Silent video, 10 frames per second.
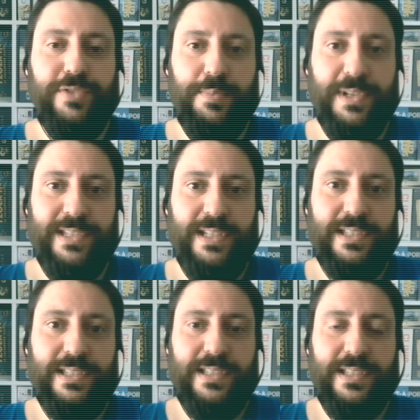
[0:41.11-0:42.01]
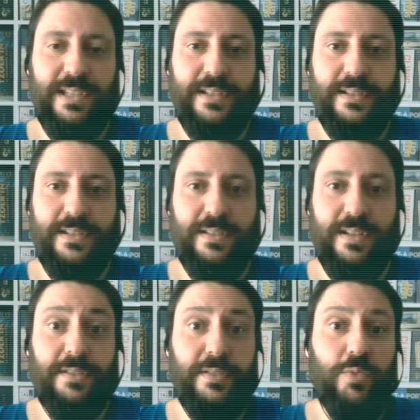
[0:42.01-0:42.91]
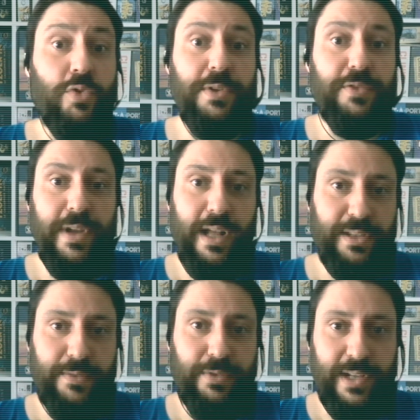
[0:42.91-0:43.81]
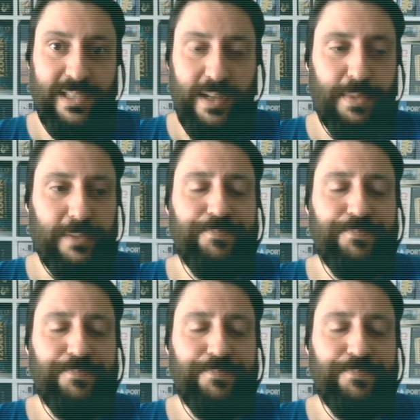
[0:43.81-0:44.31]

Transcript: represents an urban reality, for example.